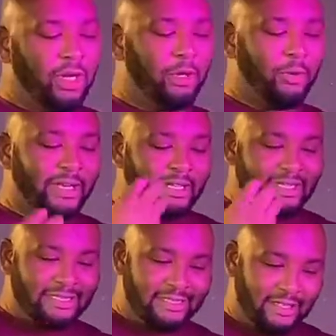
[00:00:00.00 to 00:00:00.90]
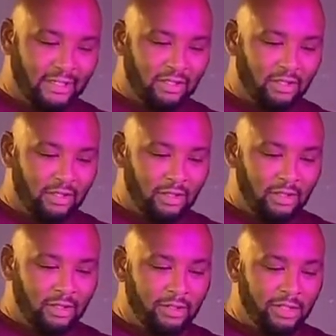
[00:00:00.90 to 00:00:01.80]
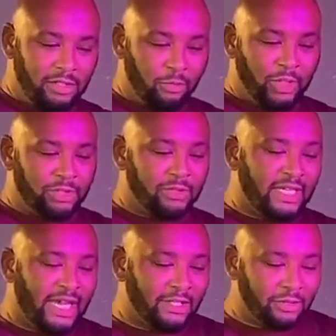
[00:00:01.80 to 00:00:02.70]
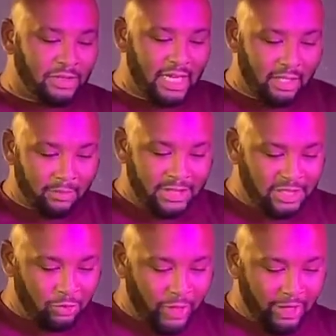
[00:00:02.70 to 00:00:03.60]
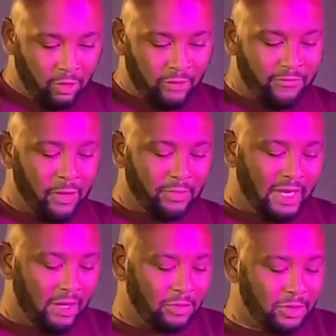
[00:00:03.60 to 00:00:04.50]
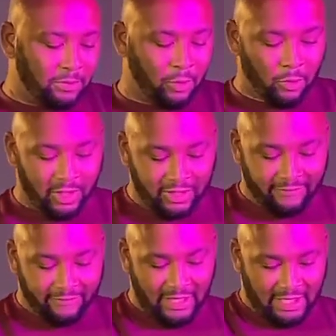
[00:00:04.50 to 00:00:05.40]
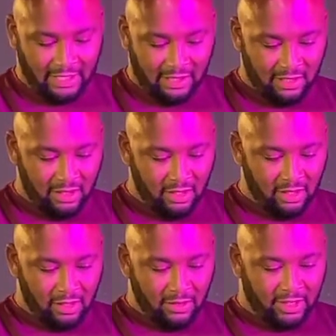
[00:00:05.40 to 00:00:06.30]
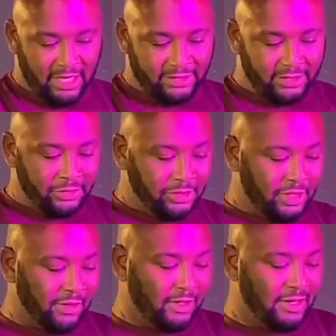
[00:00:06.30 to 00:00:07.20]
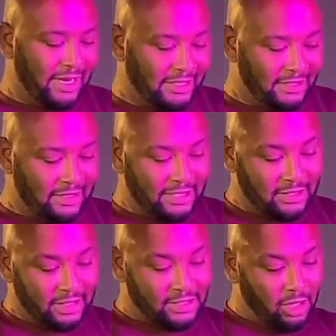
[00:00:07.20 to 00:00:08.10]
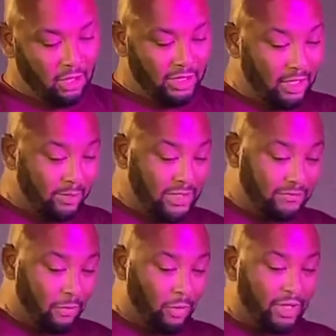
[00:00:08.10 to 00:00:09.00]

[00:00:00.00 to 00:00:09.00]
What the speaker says: you're enlisted, this is what you say: I do solemnly swear or affirm that I will support and defend the Constitution of the United States against all enemies, foreign